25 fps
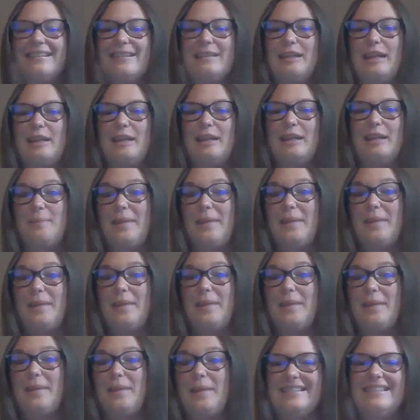and
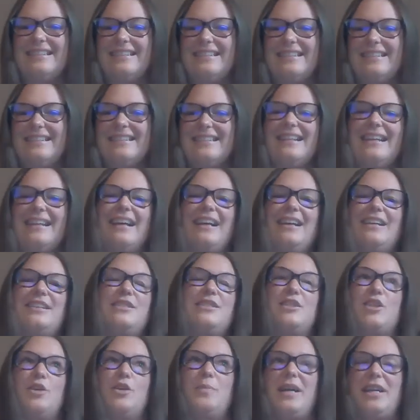me
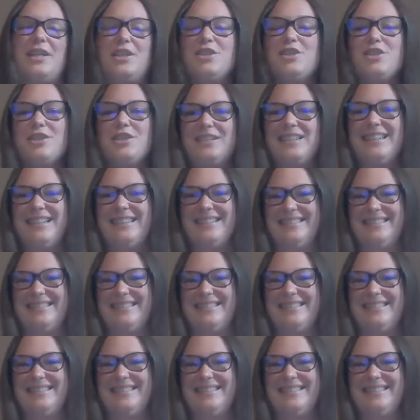so much.